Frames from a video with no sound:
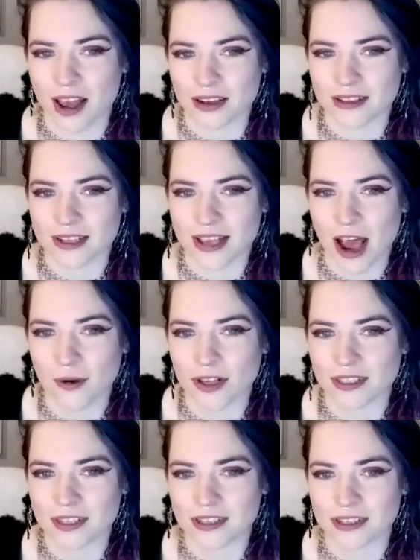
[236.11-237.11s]
and how
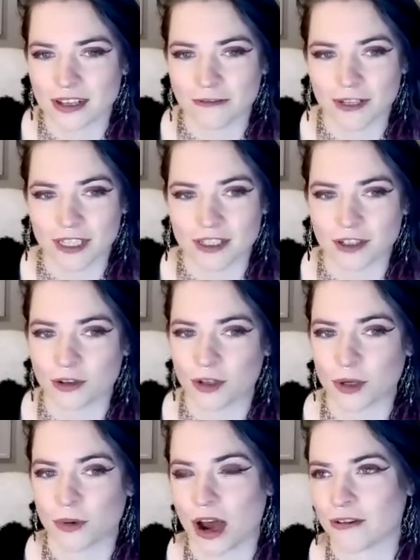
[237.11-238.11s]
has this affected who
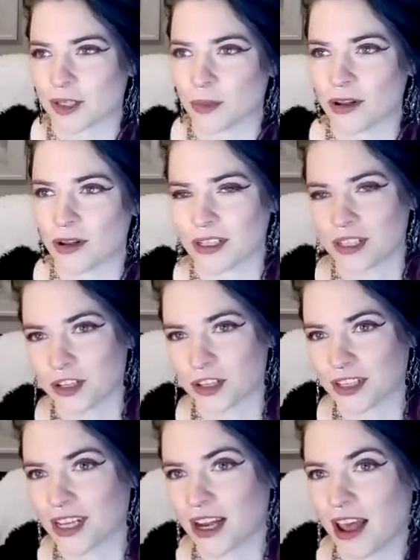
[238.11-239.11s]
you are as a
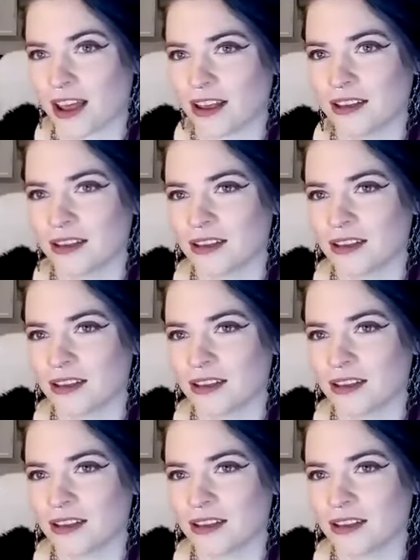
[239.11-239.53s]
politician today?